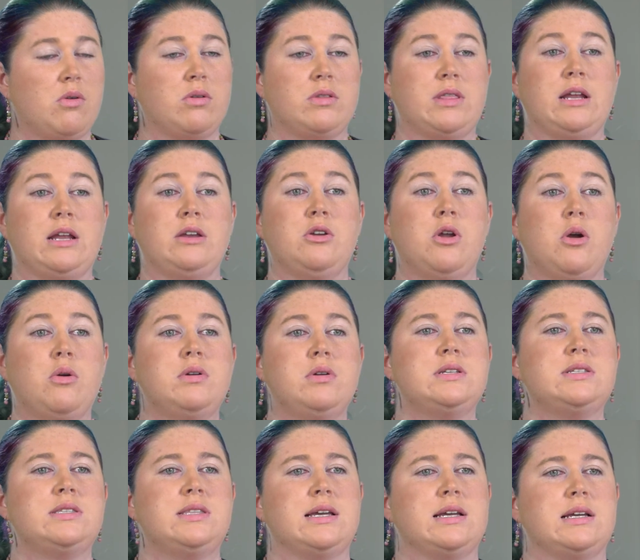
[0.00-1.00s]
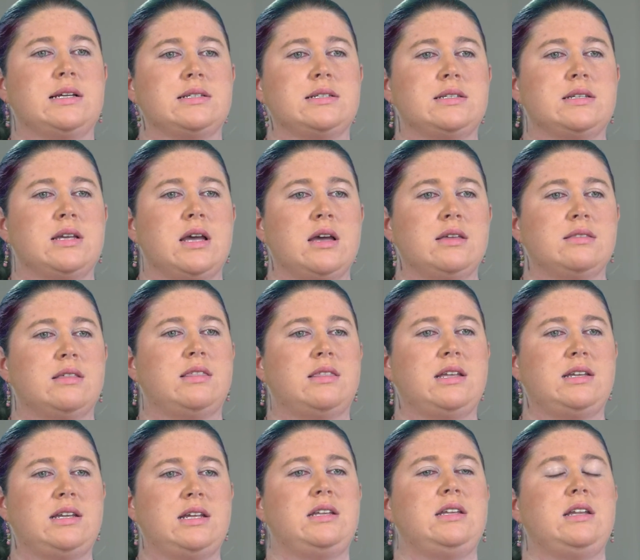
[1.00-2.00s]
Or they noticed things that
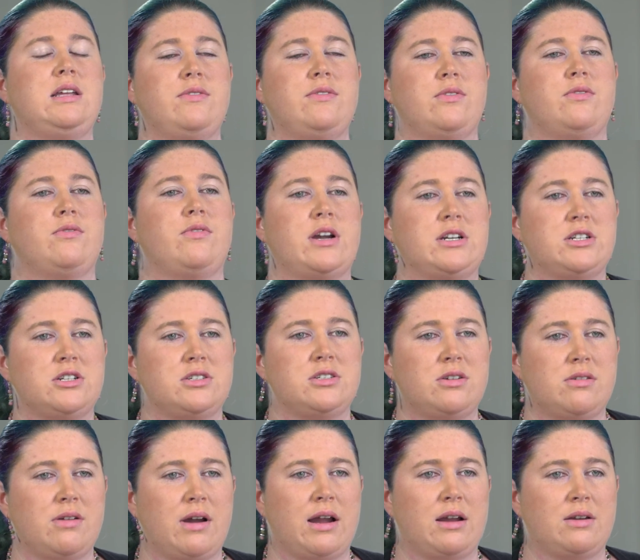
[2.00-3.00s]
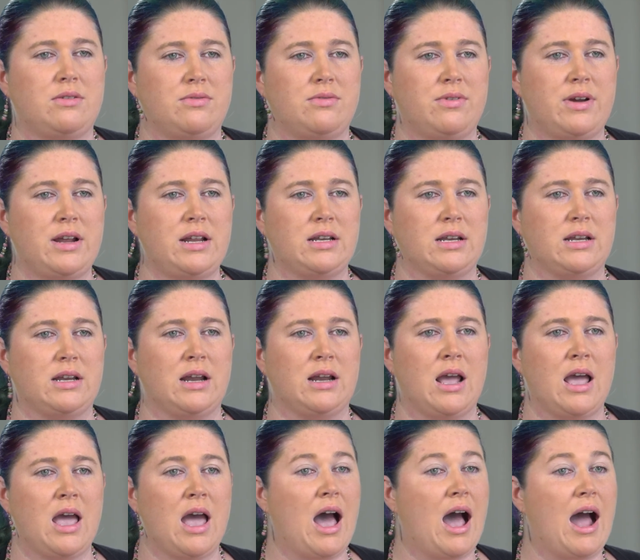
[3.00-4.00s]
they didn't even register I had written.
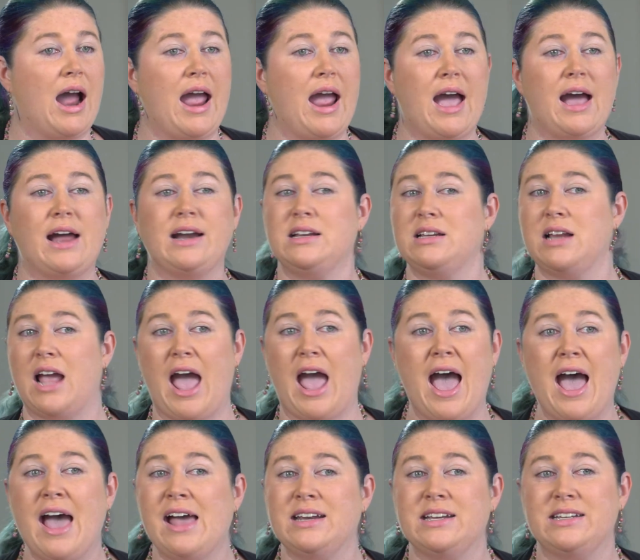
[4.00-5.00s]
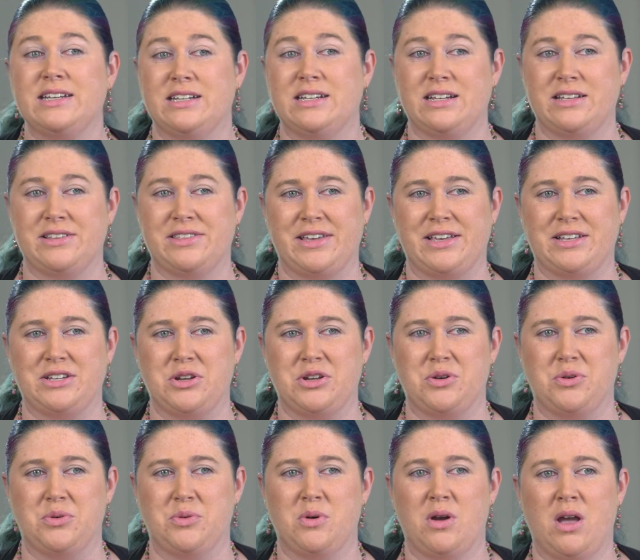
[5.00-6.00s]
I hadn't added anything
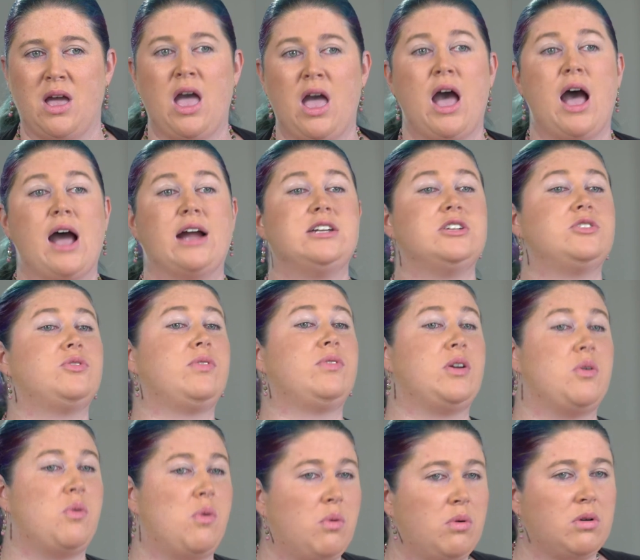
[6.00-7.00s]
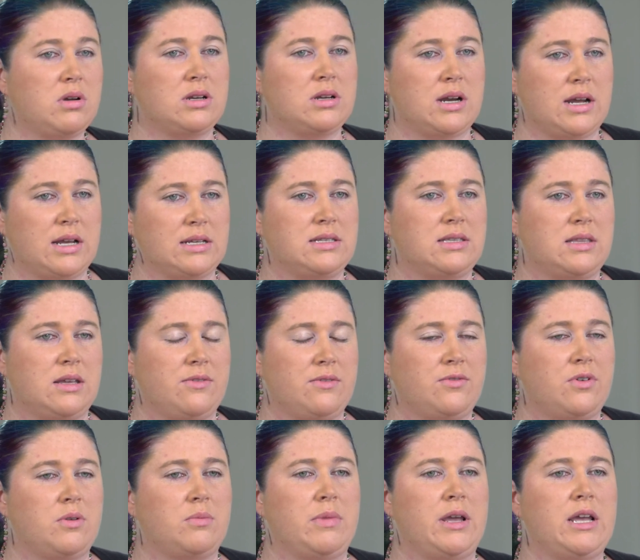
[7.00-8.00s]
new. I just reorganized the
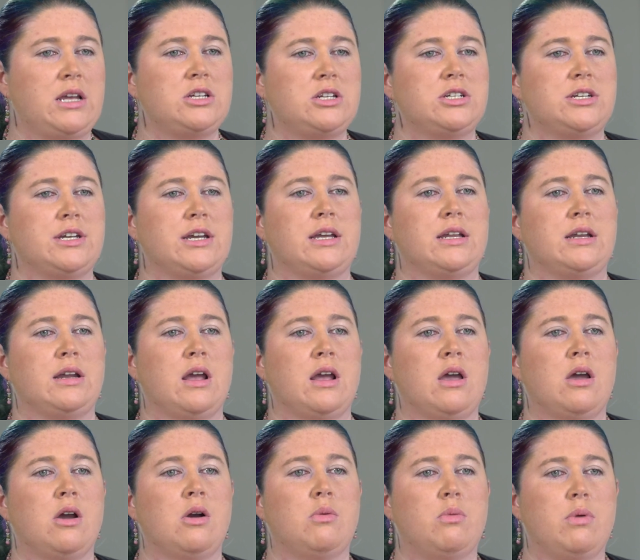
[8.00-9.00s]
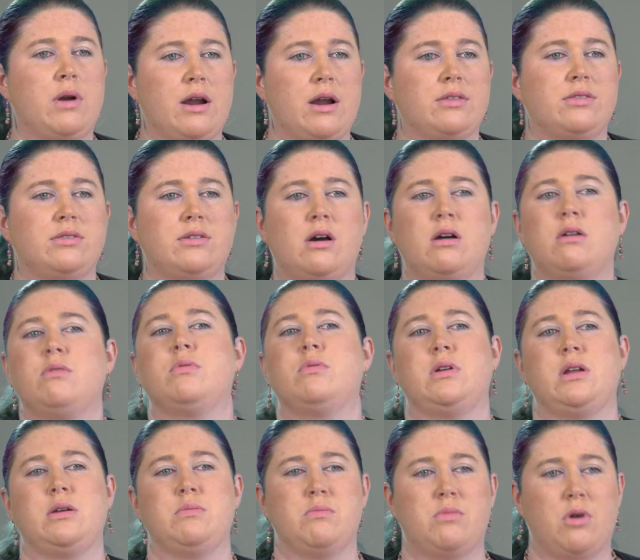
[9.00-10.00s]
information where I thought
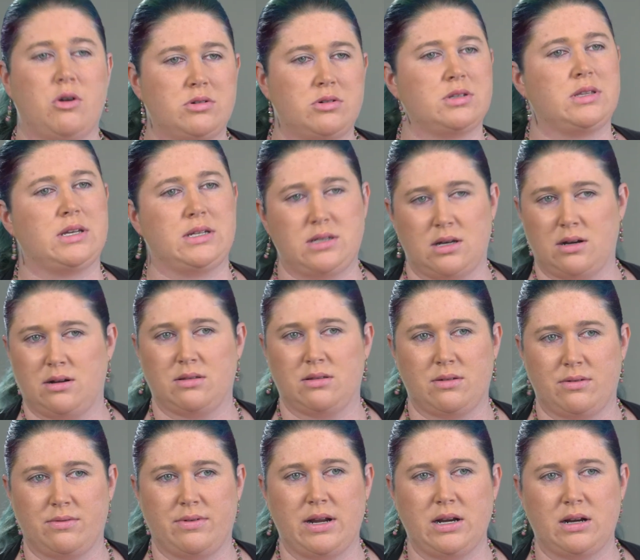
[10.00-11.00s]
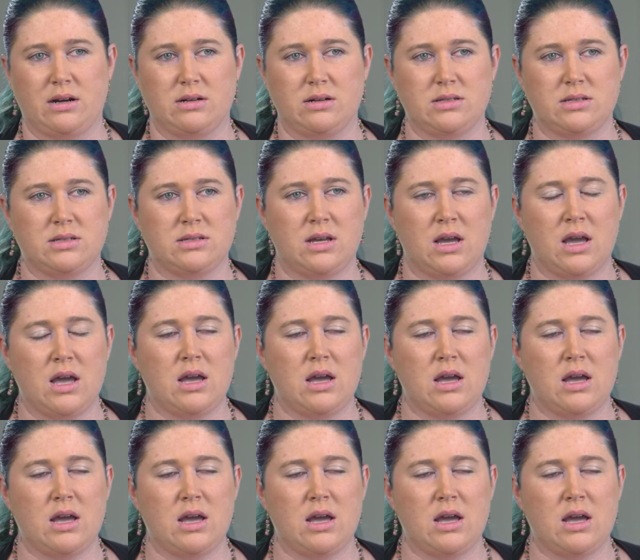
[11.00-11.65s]
would emotionally tug the readers.